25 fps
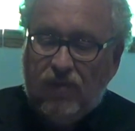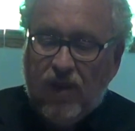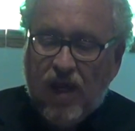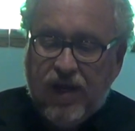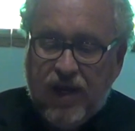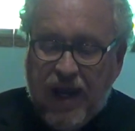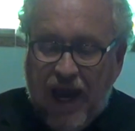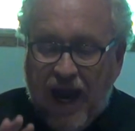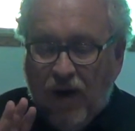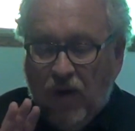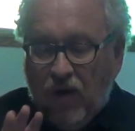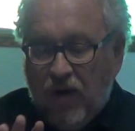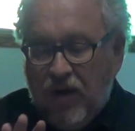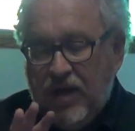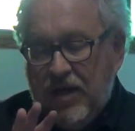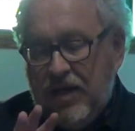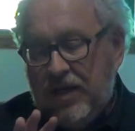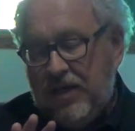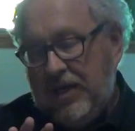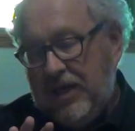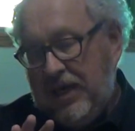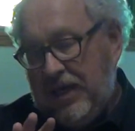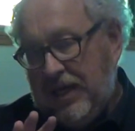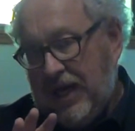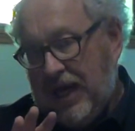Now,
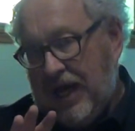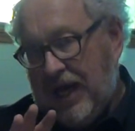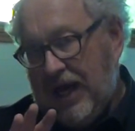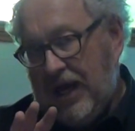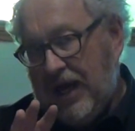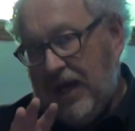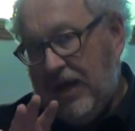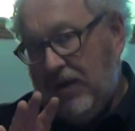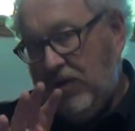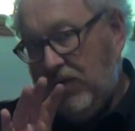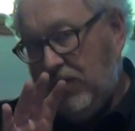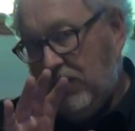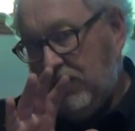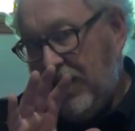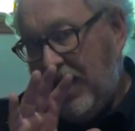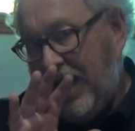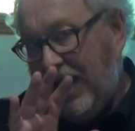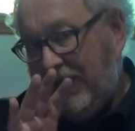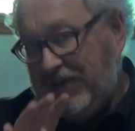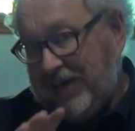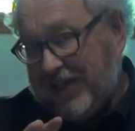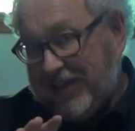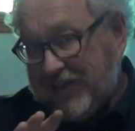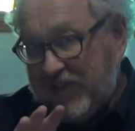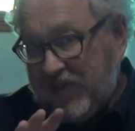
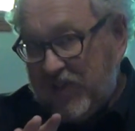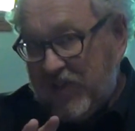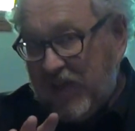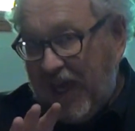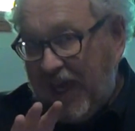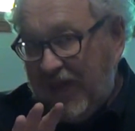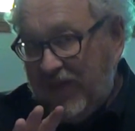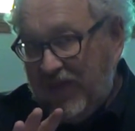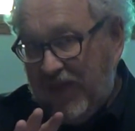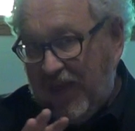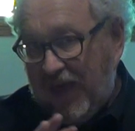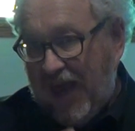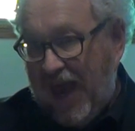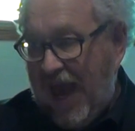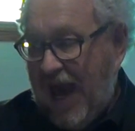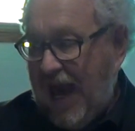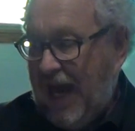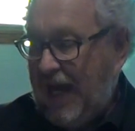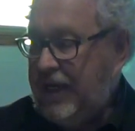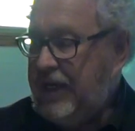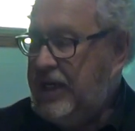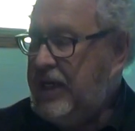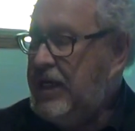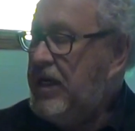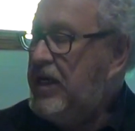having said
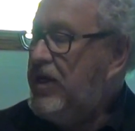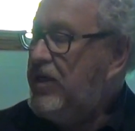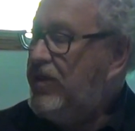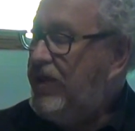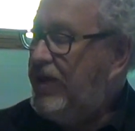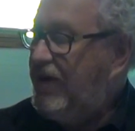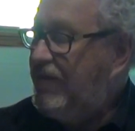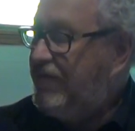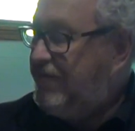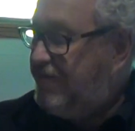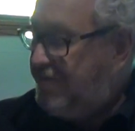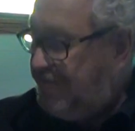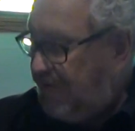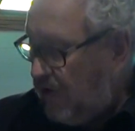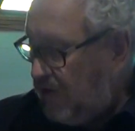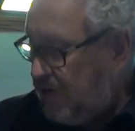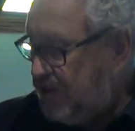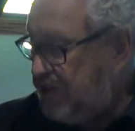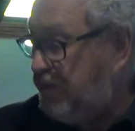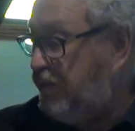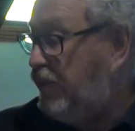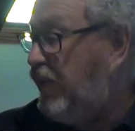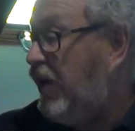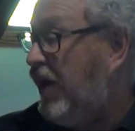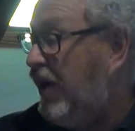that, the
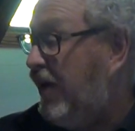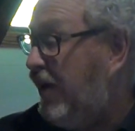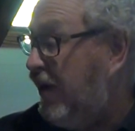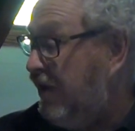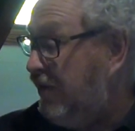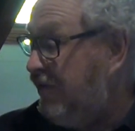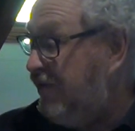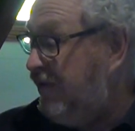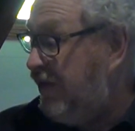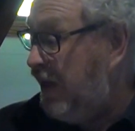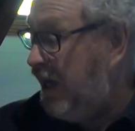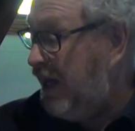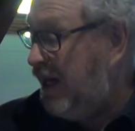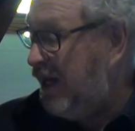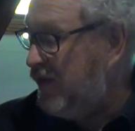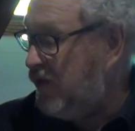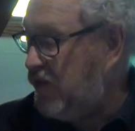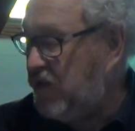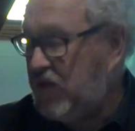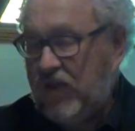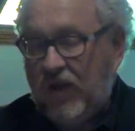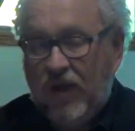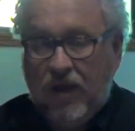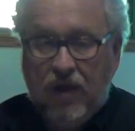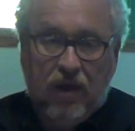first part of
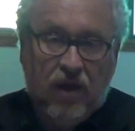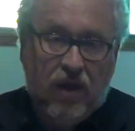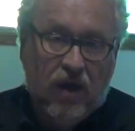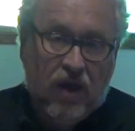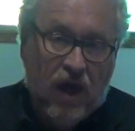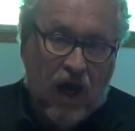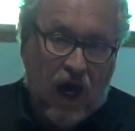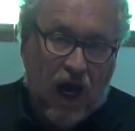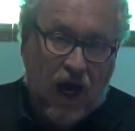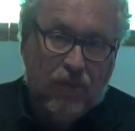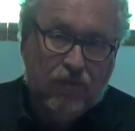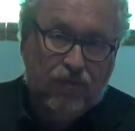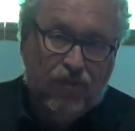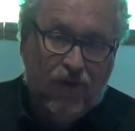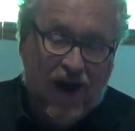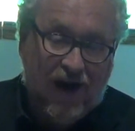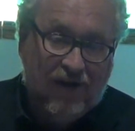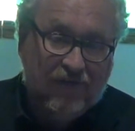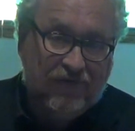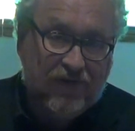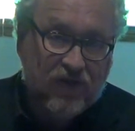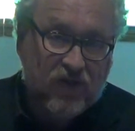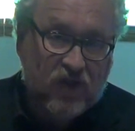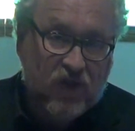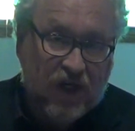this
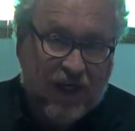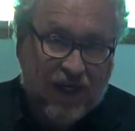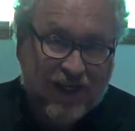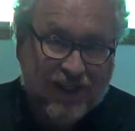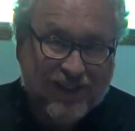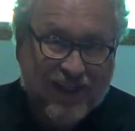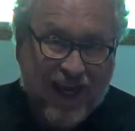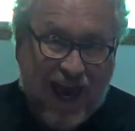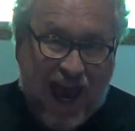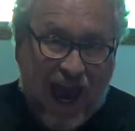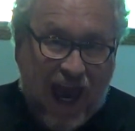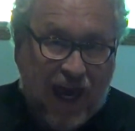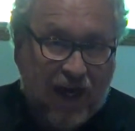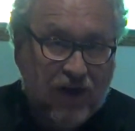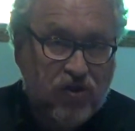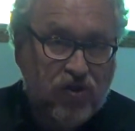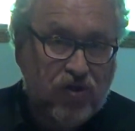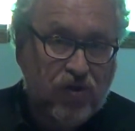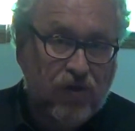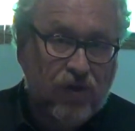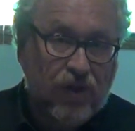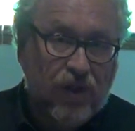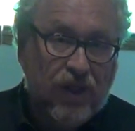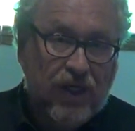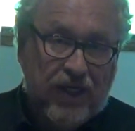prophecy is
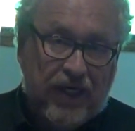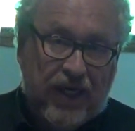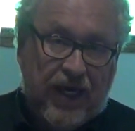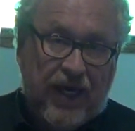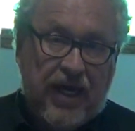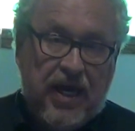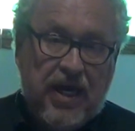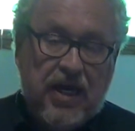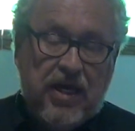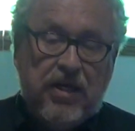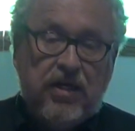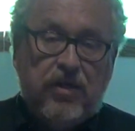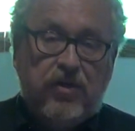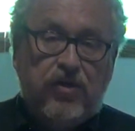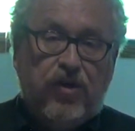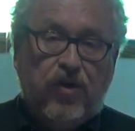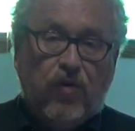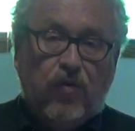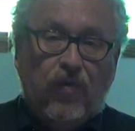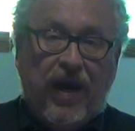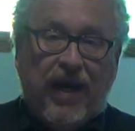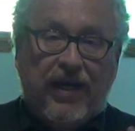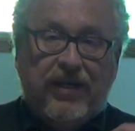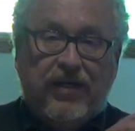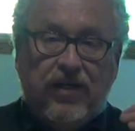actually
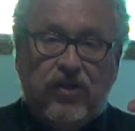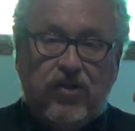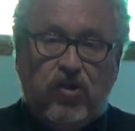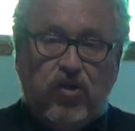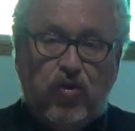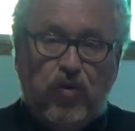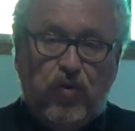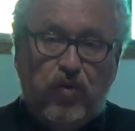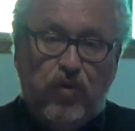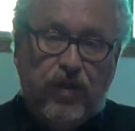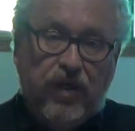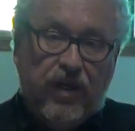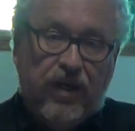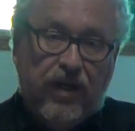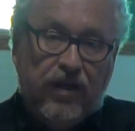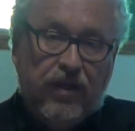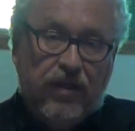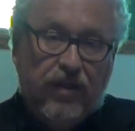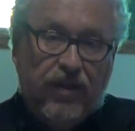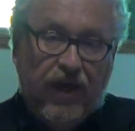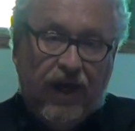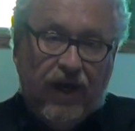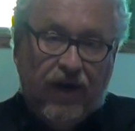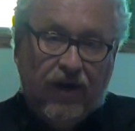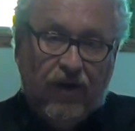directed to
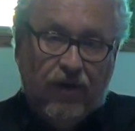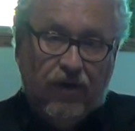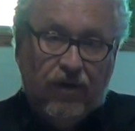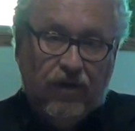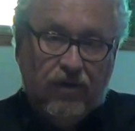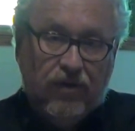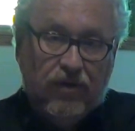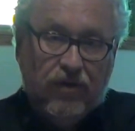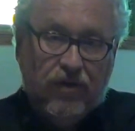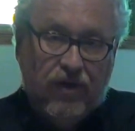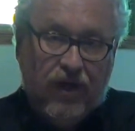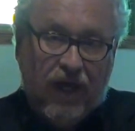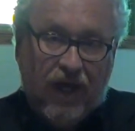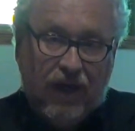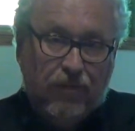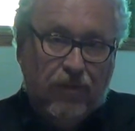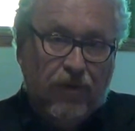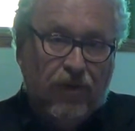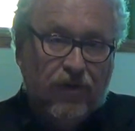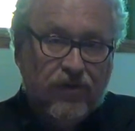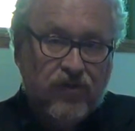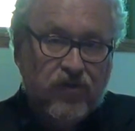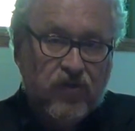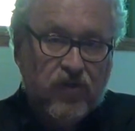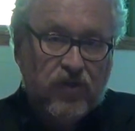their
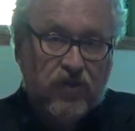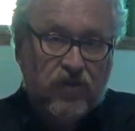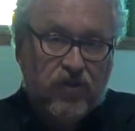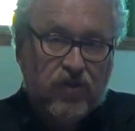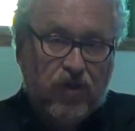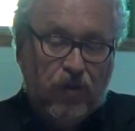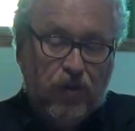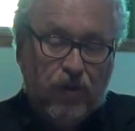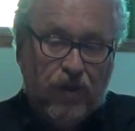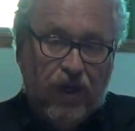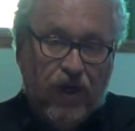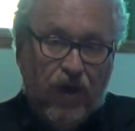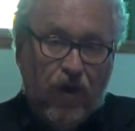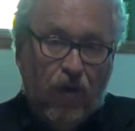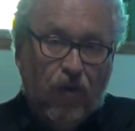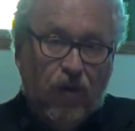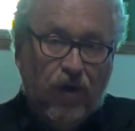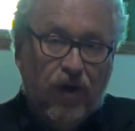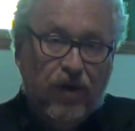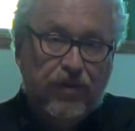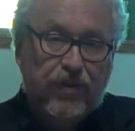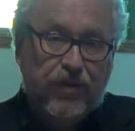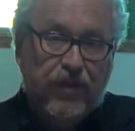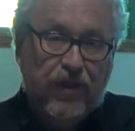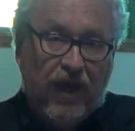neighbors to the
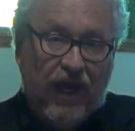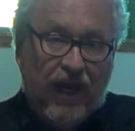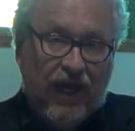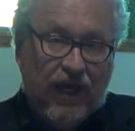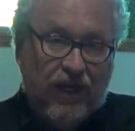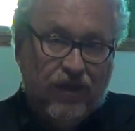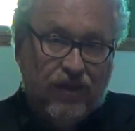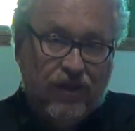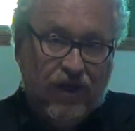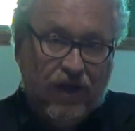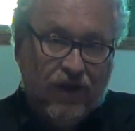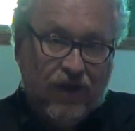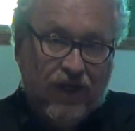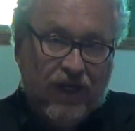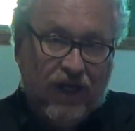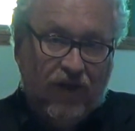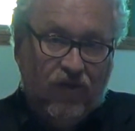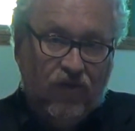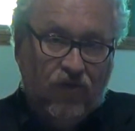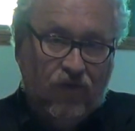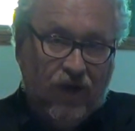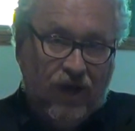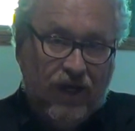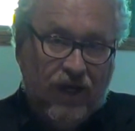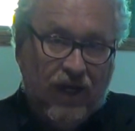north and their
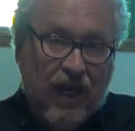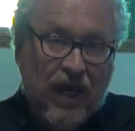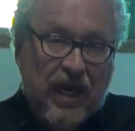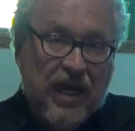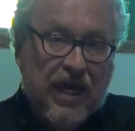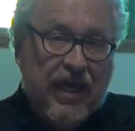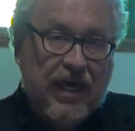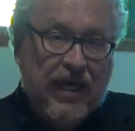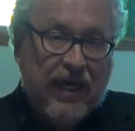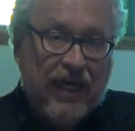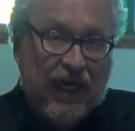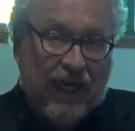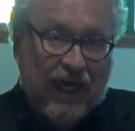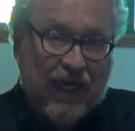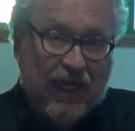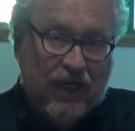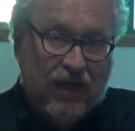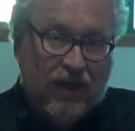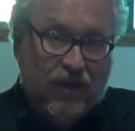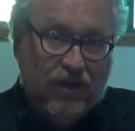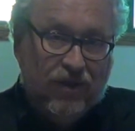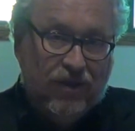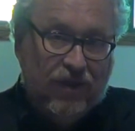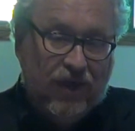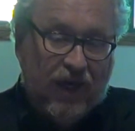kindred
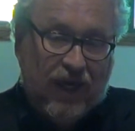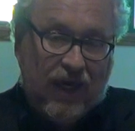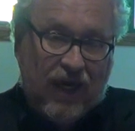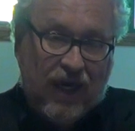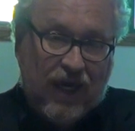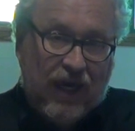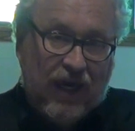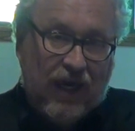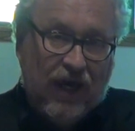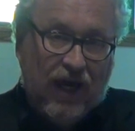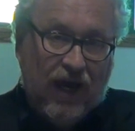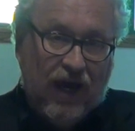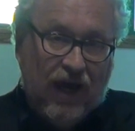in the